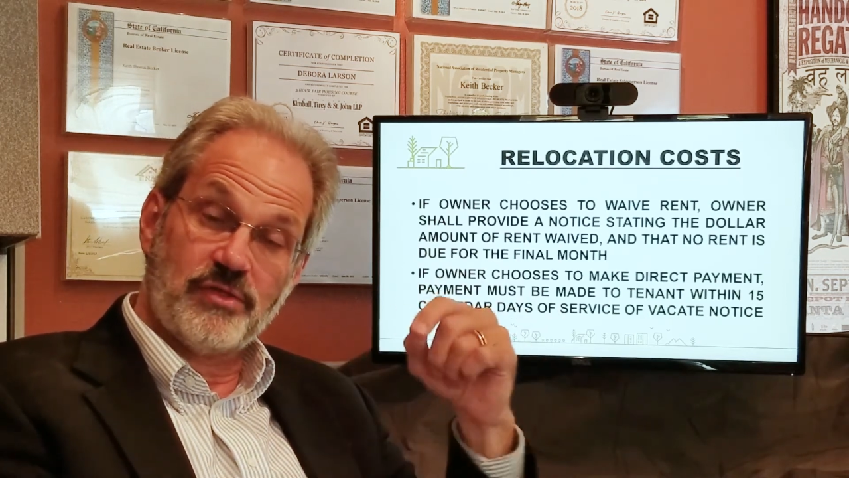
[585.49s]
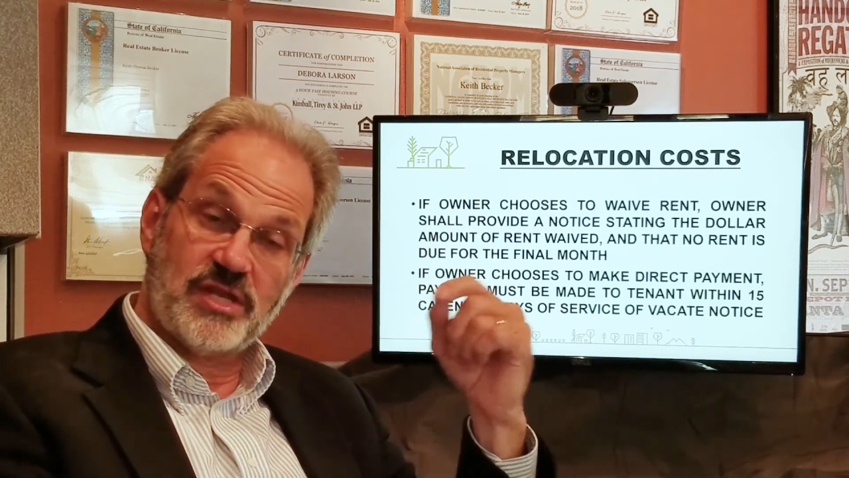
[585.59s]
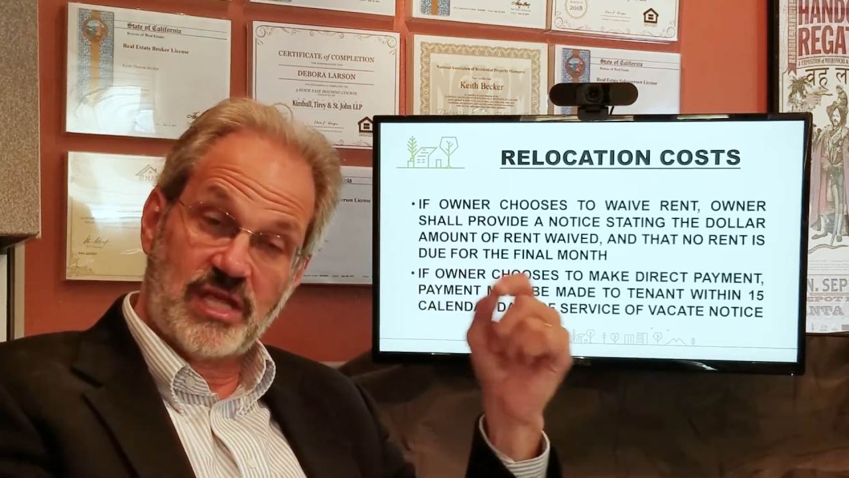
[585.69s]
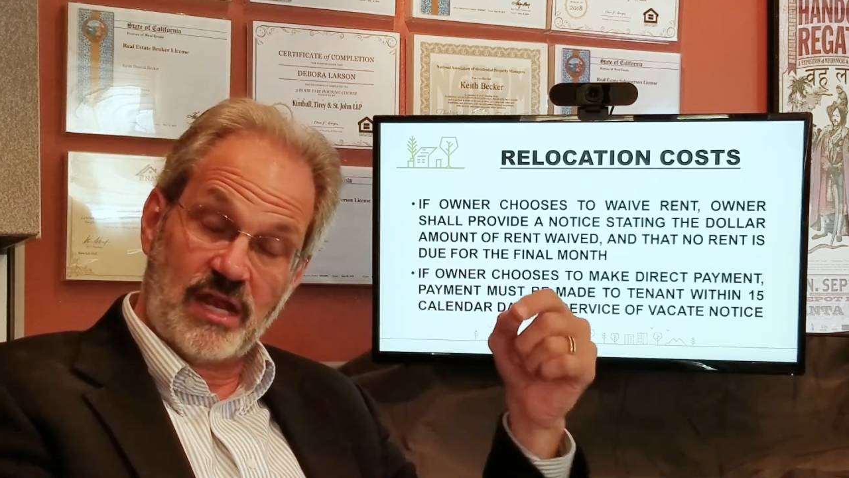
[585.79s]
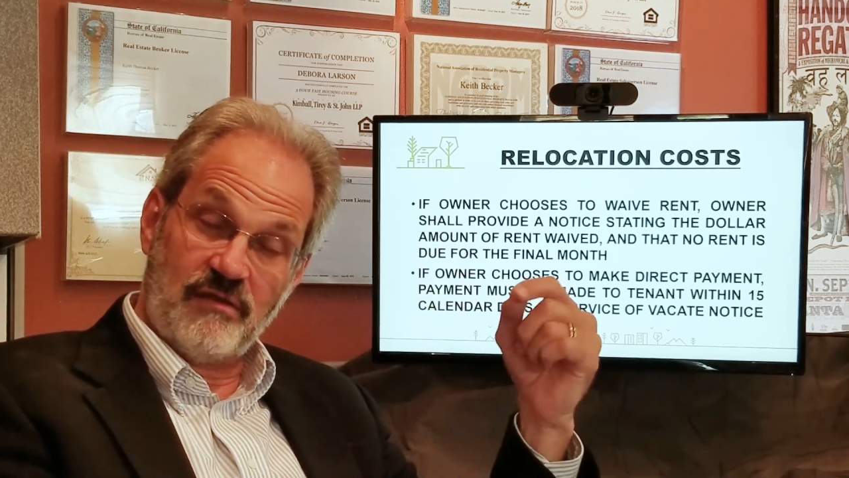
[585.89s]
the
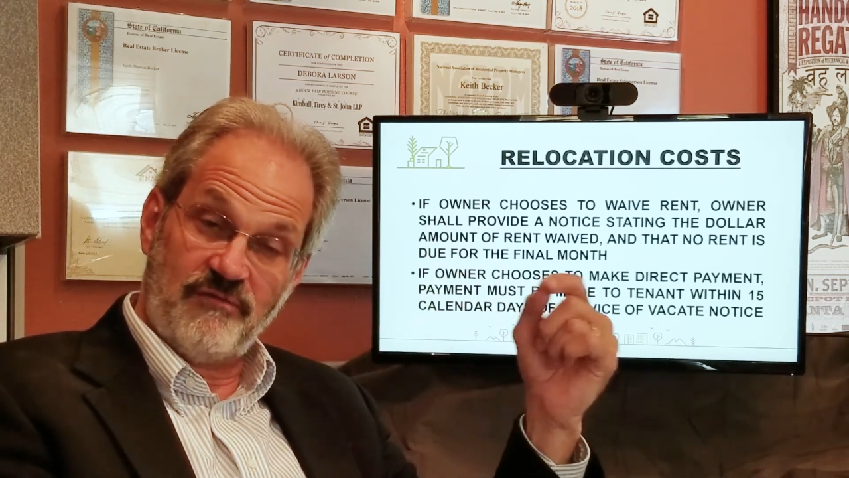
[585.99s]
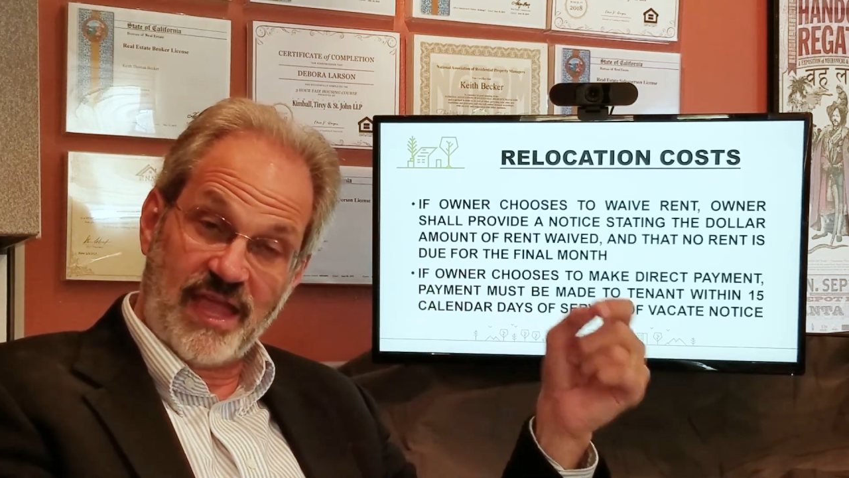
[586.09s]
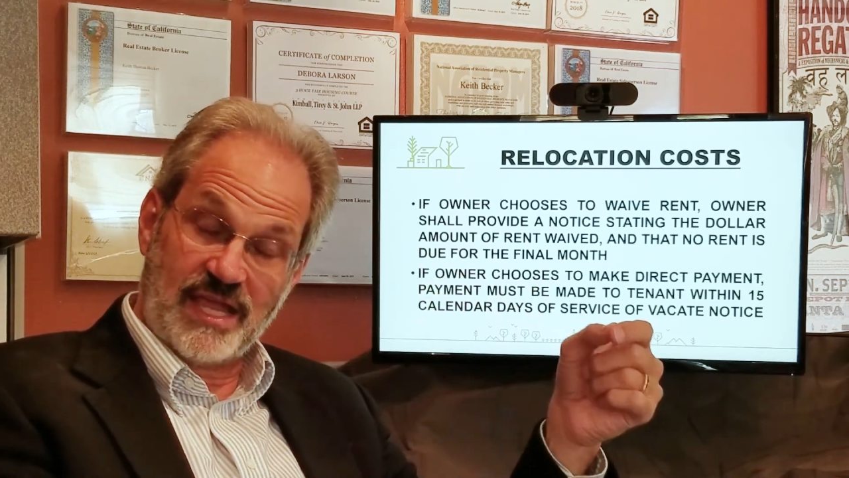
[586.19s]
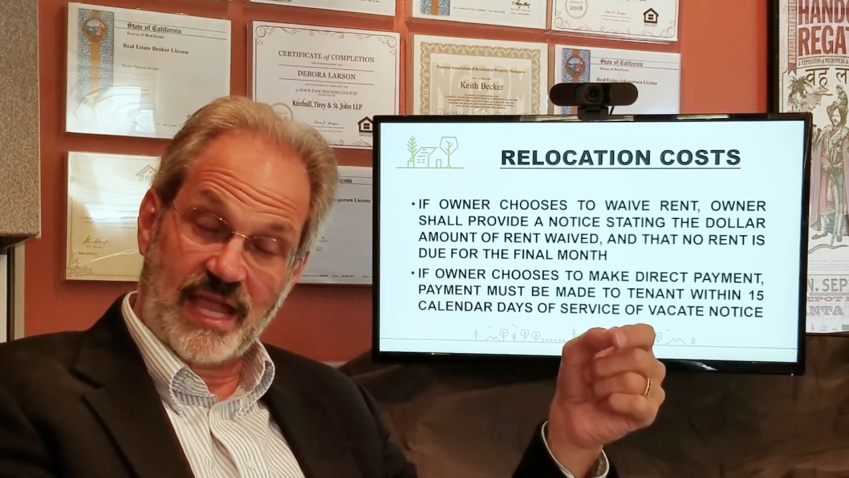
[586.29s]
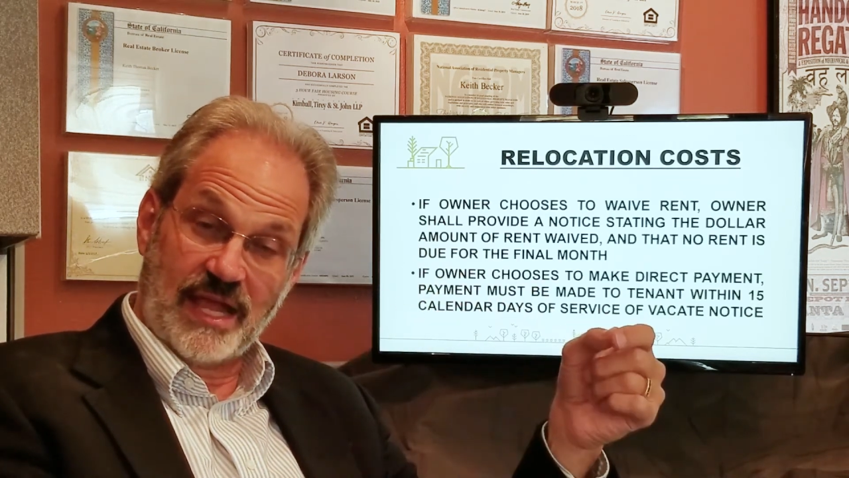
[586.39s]
tenant
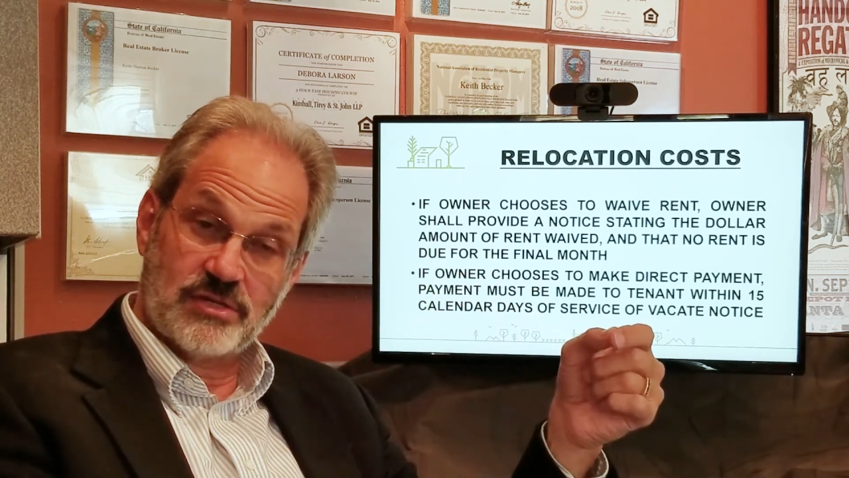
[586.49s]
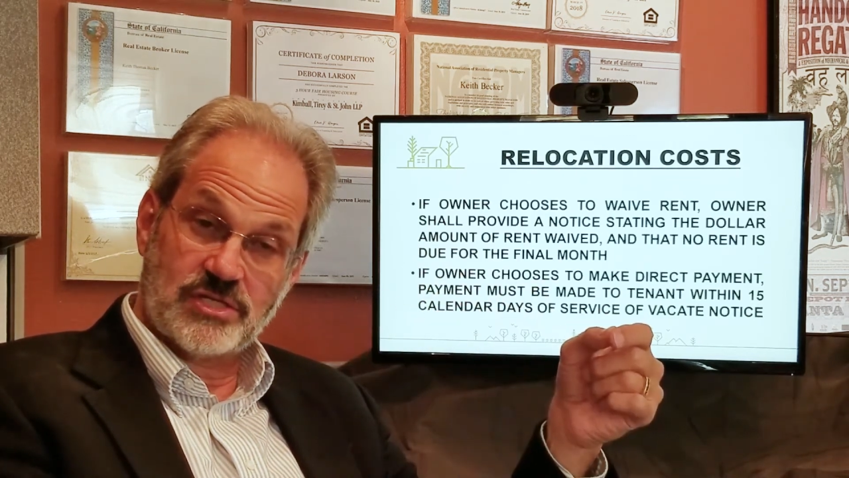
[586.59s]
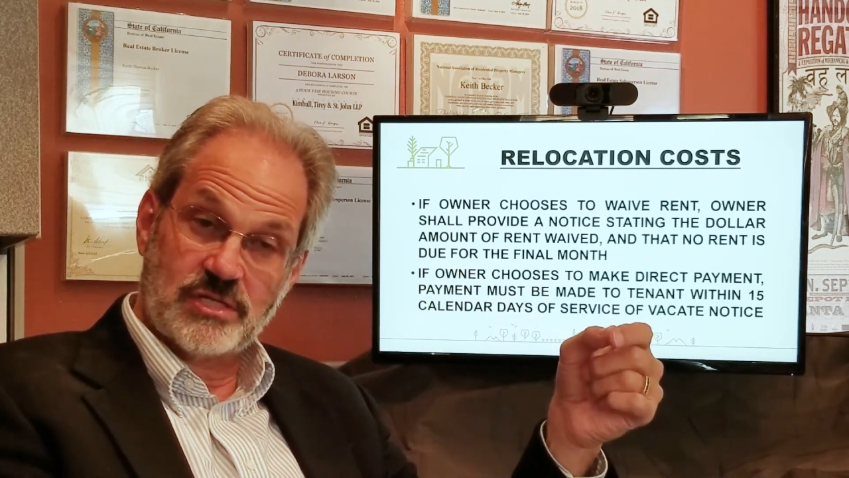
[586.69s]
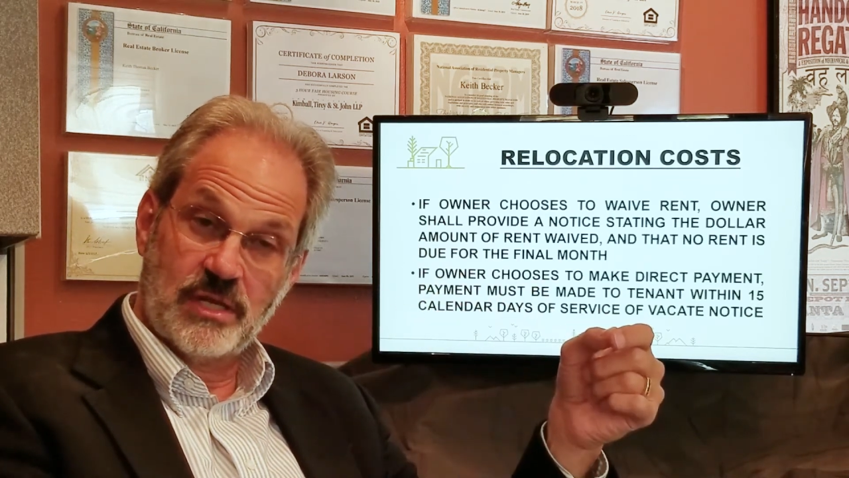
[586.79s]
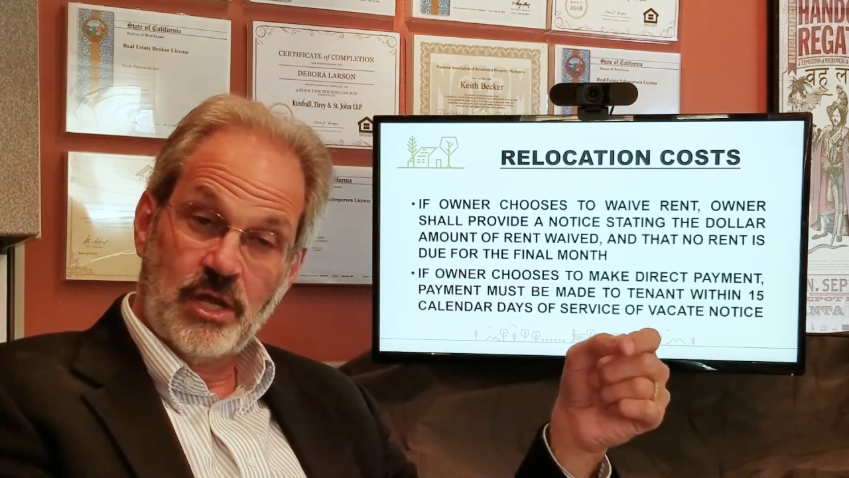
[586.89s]
vacates.